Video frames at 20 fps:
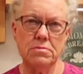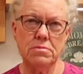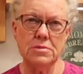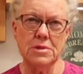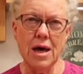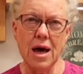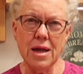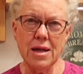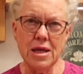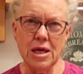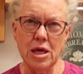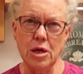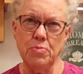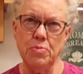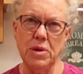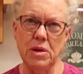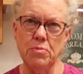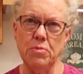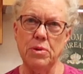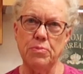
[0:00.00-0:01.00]
not
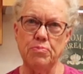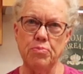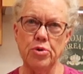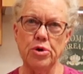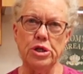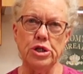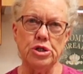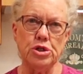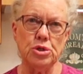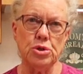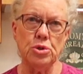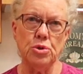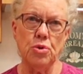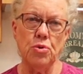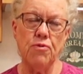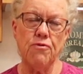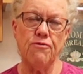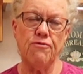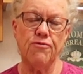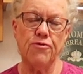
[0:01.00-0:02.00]
heaping, but pretty
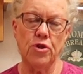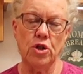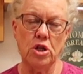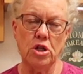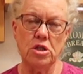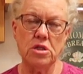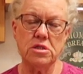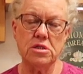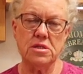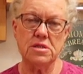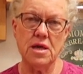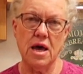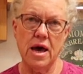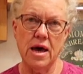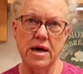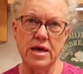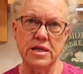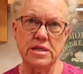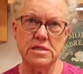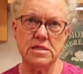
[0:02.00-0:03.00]
2
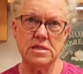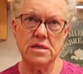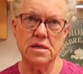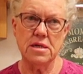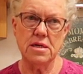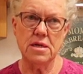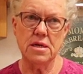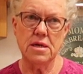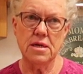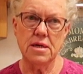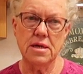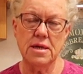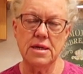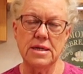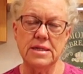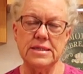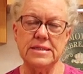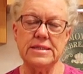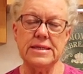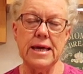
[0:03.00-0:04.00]
full-sized
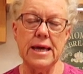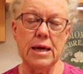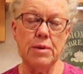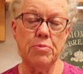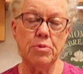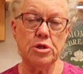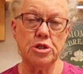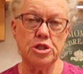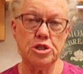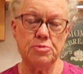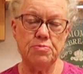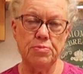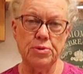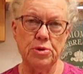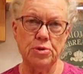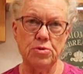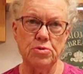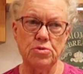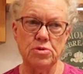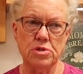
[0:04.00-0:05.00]

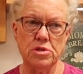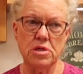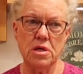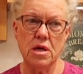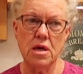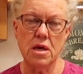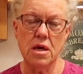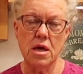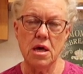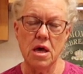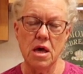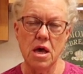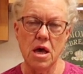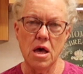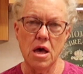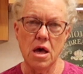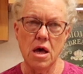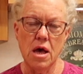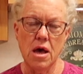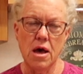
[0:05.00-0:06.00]
tablespoons
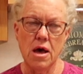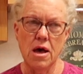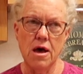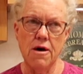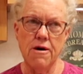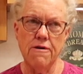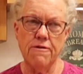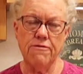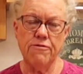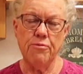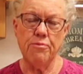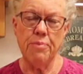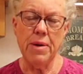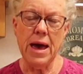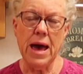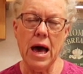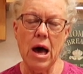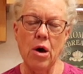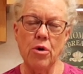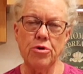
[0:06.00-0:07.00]
of
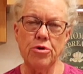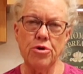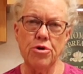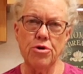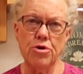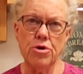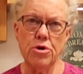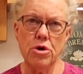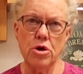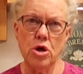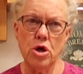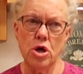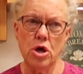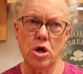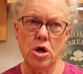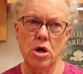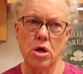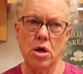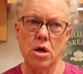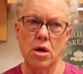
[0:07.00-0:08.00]
powdered
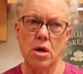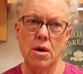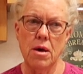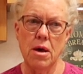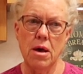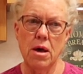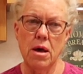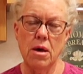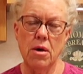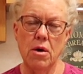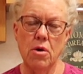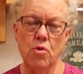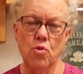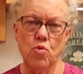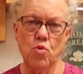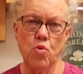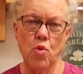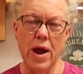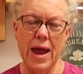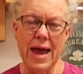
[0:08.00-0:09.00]

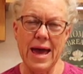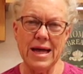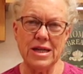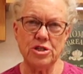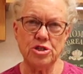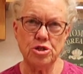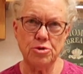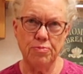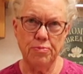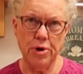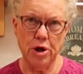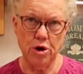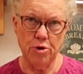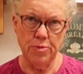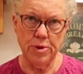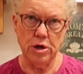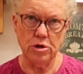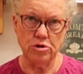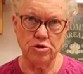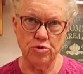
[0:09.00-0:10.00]
ranch
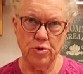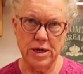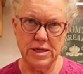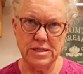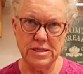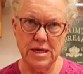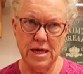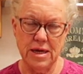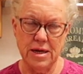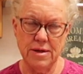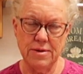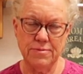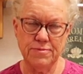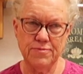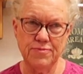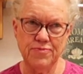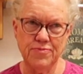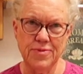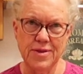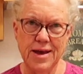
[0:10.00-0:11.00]
buttermilk dressing.
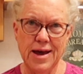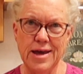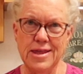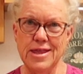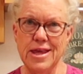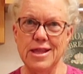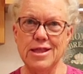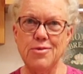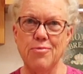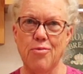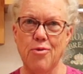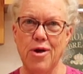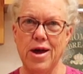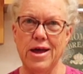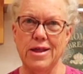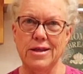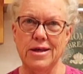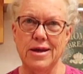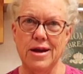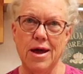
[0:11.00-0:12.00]
I think the
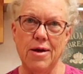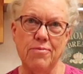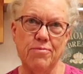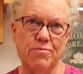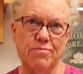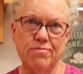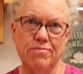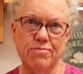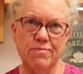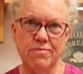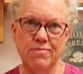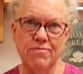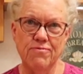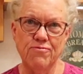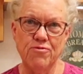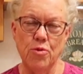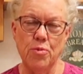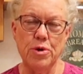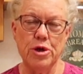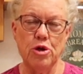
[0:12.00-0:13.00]
brand that I'm
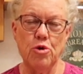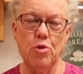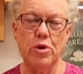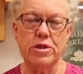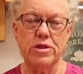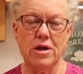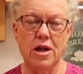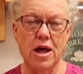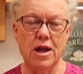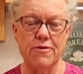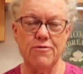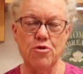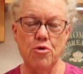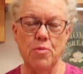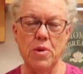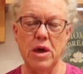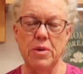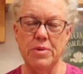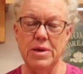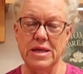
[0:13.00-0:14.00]
familiar with, a lot of you
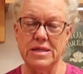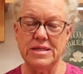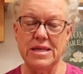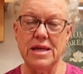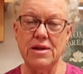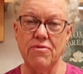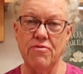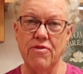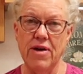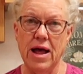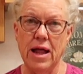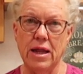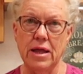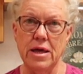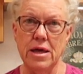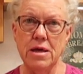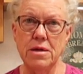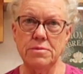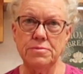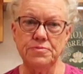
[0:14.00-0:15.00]
maybe, is Hidden
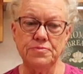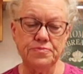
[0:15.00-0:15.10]
Valley.